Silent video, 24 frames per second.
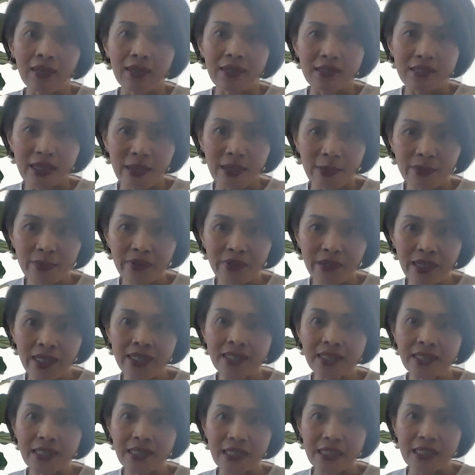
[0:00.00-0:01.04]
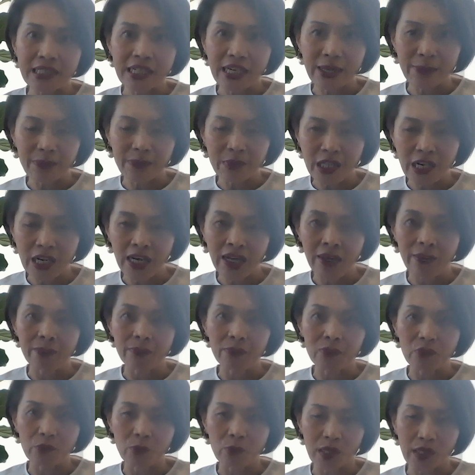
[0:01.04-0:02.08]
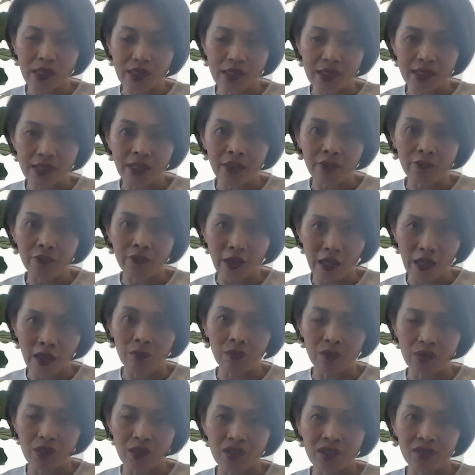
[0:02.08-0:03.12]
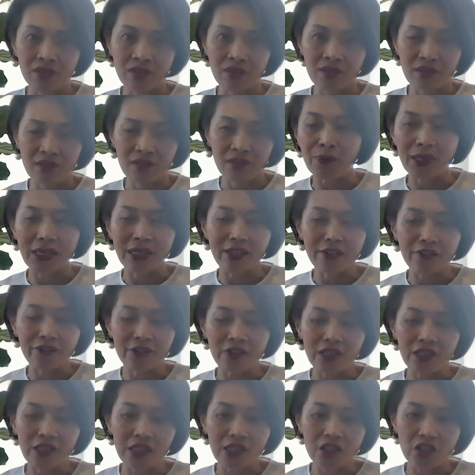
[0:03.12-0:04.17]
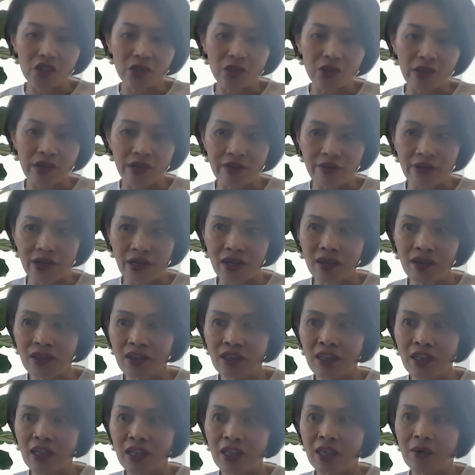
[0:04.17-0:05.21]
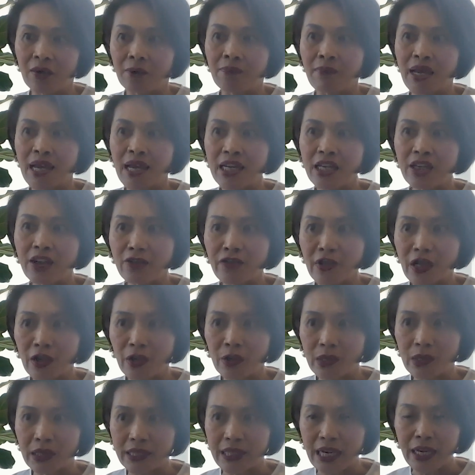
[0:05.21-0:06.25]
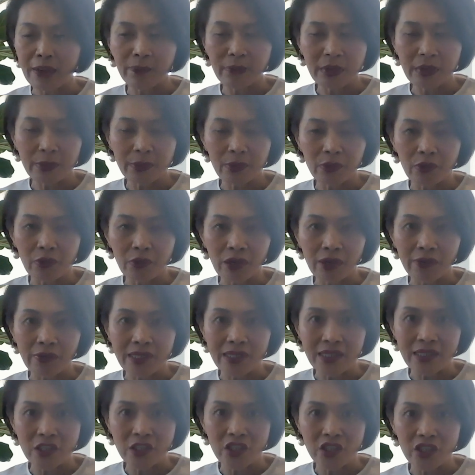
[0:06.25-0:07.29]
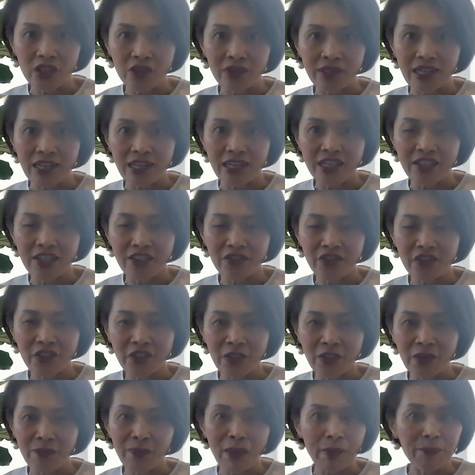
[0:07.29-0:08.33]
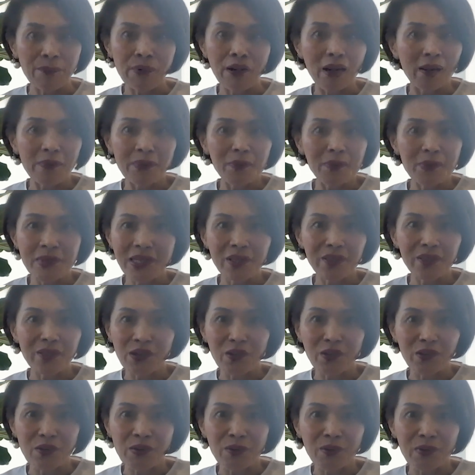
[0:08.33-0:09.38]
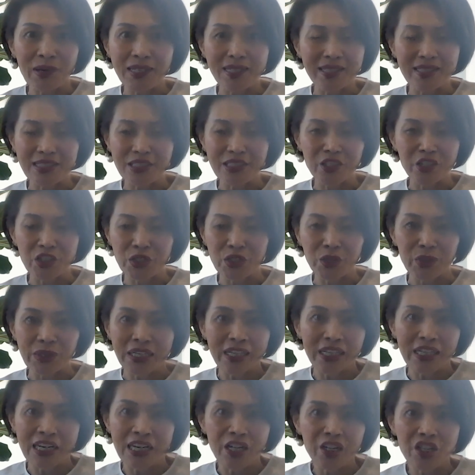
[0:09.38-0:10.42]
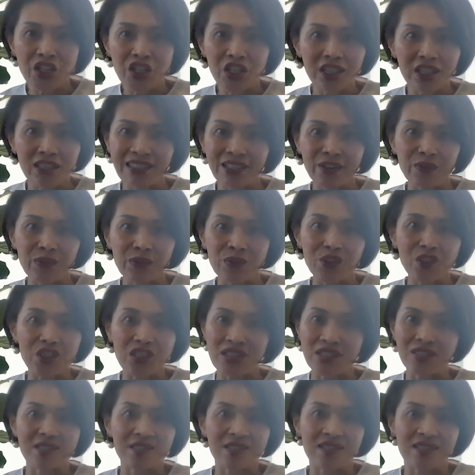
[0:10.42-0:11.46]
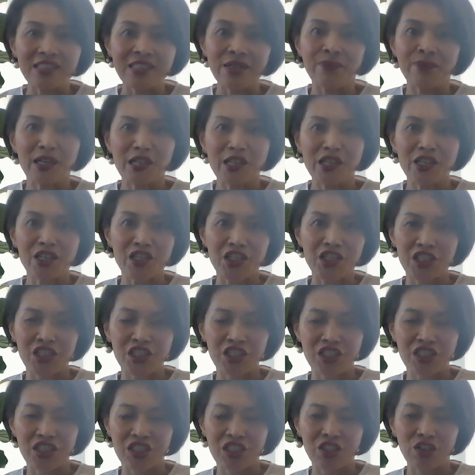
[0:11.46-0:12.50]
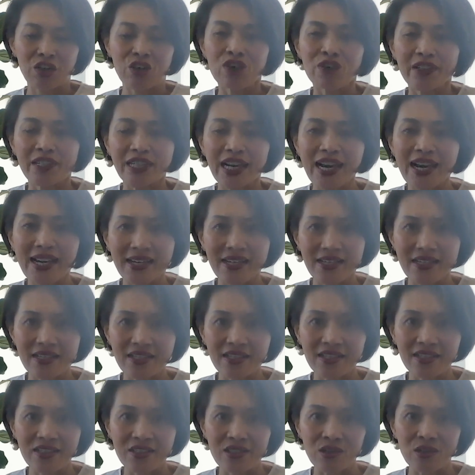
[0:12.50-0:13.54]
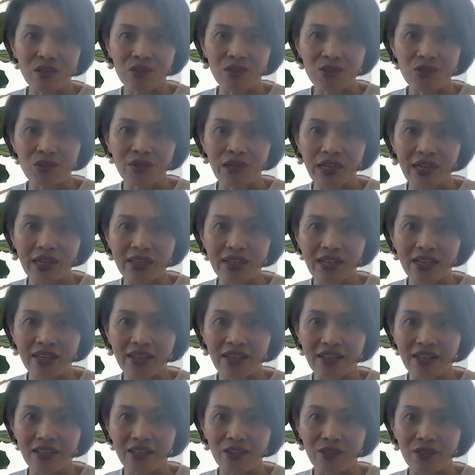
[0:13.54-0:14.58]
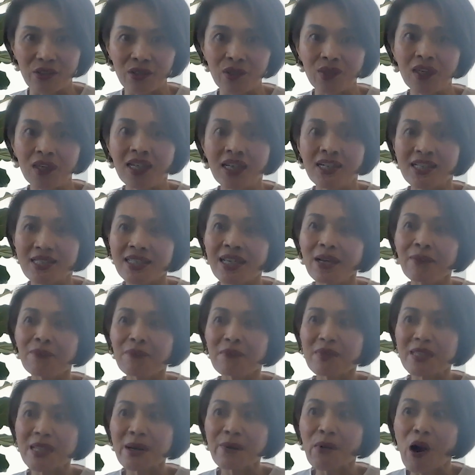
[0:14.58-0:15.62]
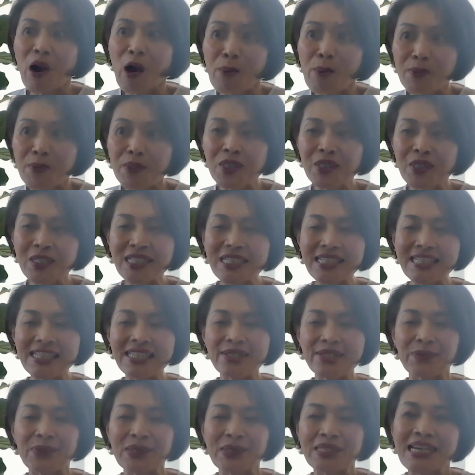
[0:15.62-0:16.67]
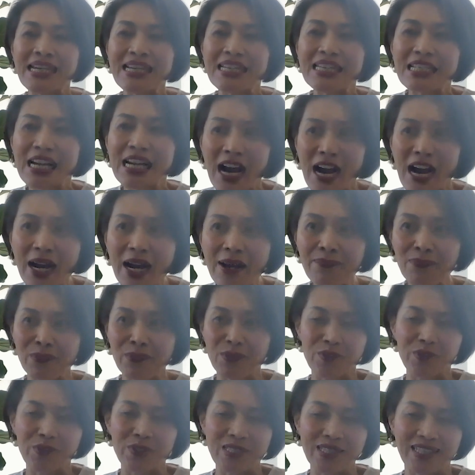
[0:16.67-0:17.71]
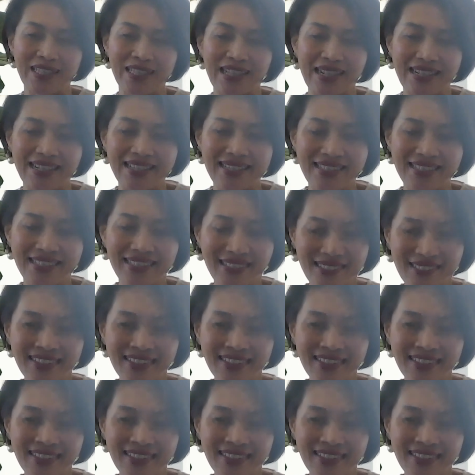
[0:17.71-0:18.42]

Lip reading: Some things need some time to work itself out. We live in a digital era. Many of our young people grow up as digital natives, but problems are not always digital in nature. They don't just diminish overnight. So and you know, some opportunities will take time to crystallize.